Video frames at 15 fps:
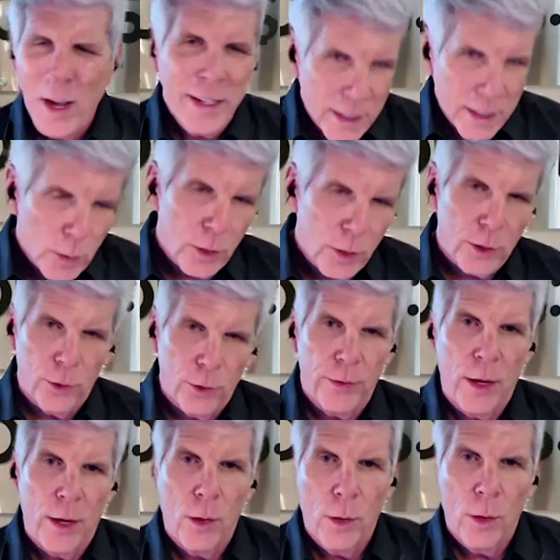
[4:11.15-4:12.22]
why did we do
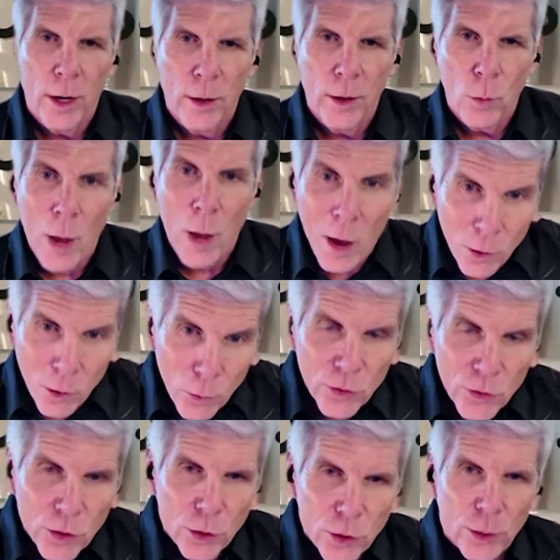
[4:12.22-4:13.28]
it that way? And why are
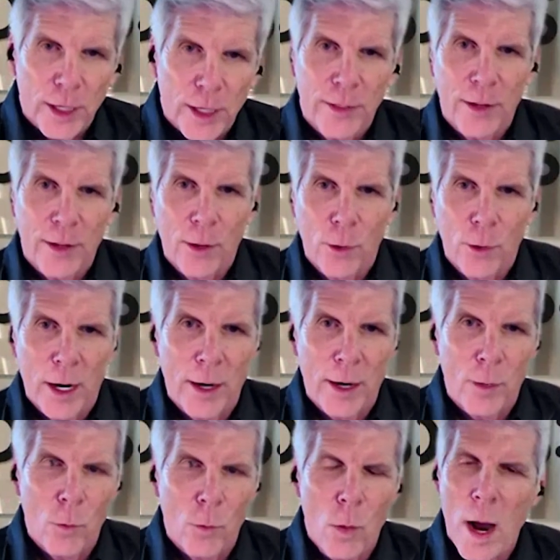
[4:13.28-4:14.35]
we still doing it that
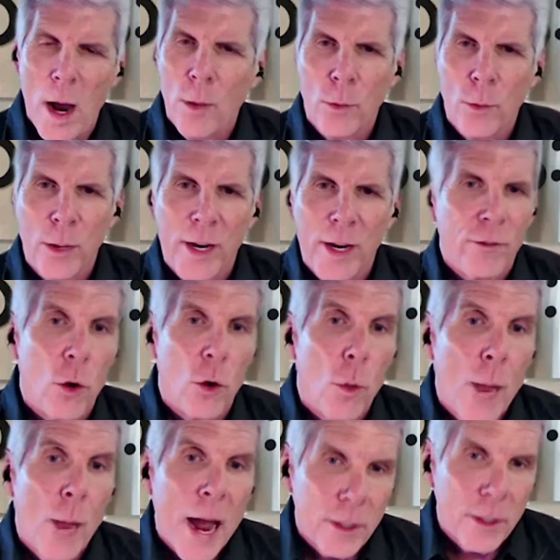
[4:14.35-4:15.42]
way? And why would we ever
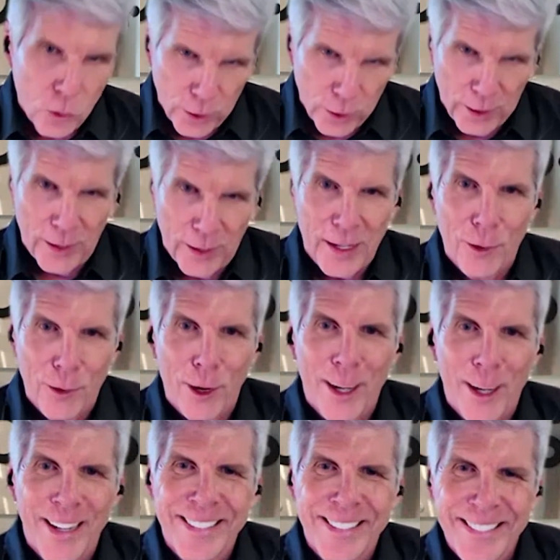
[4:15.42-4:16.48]
go back to doing it that
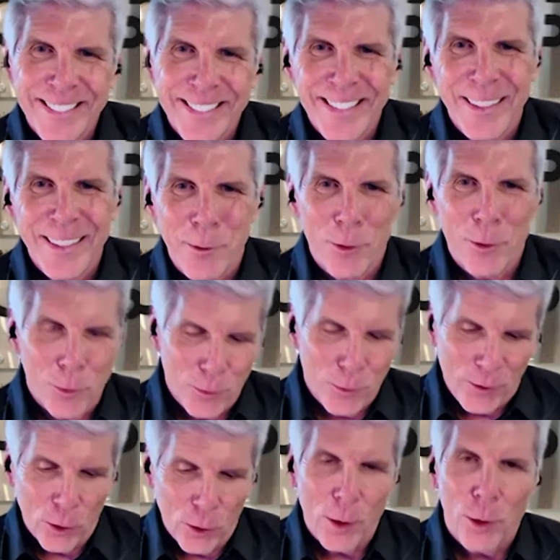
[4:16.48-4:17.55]
way? And
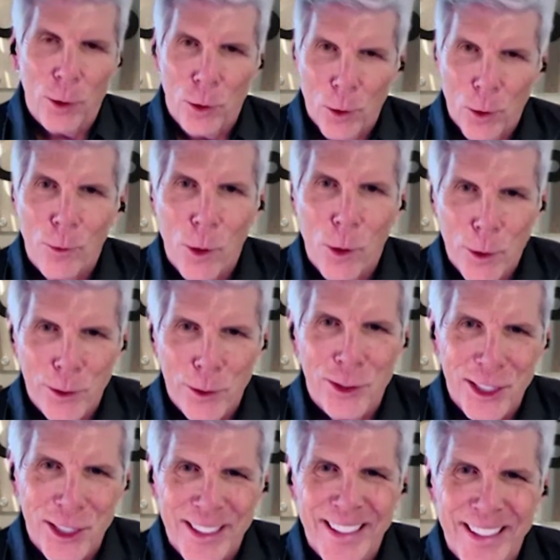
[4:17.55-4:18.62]
we feel that we're quite well
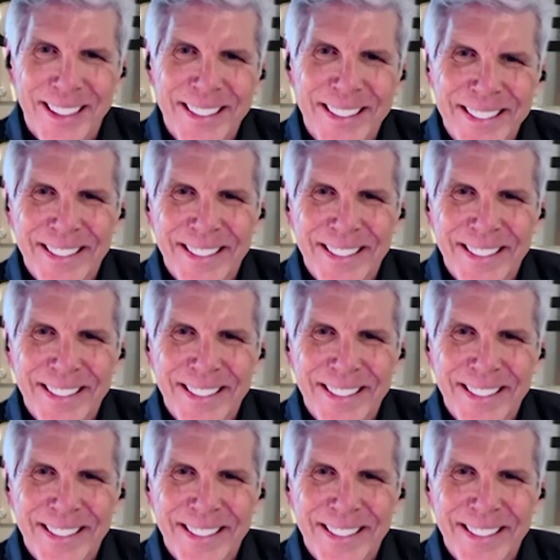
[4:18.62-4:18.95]
positioned.